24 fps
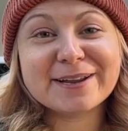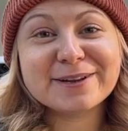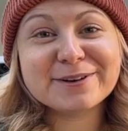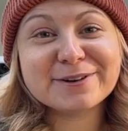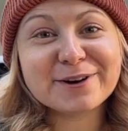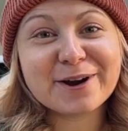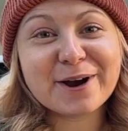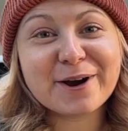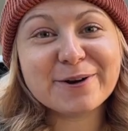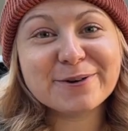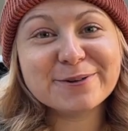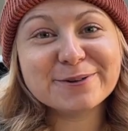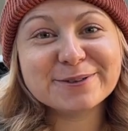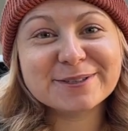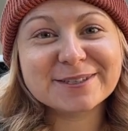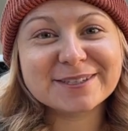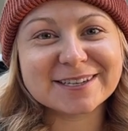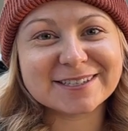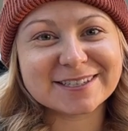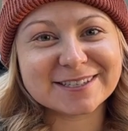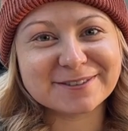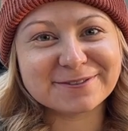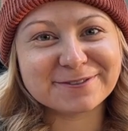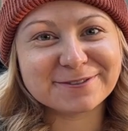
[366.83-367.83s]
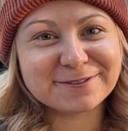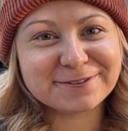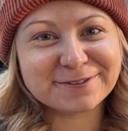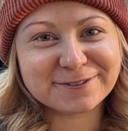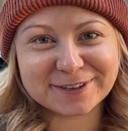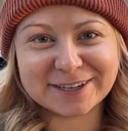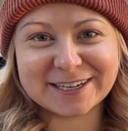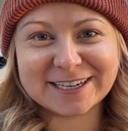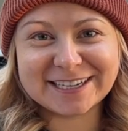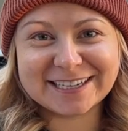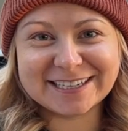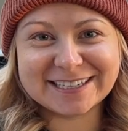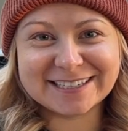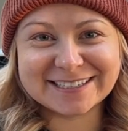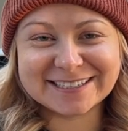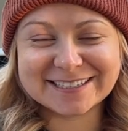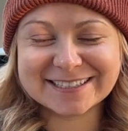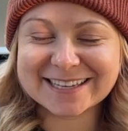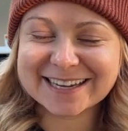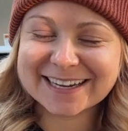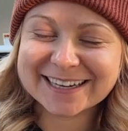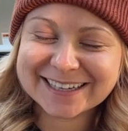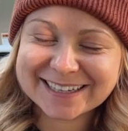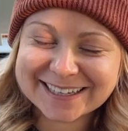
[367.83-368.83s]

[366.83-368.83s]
your hose doesn't freeze.